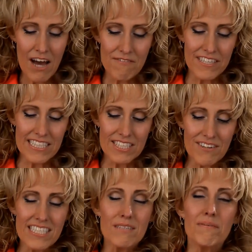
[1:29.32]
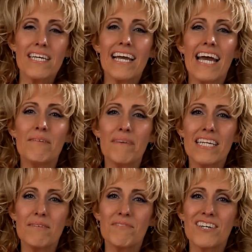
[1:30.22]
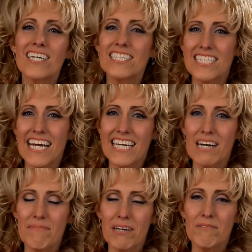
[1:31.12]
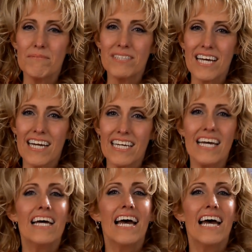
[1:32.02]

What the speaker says: For this recipe and many more, check out my website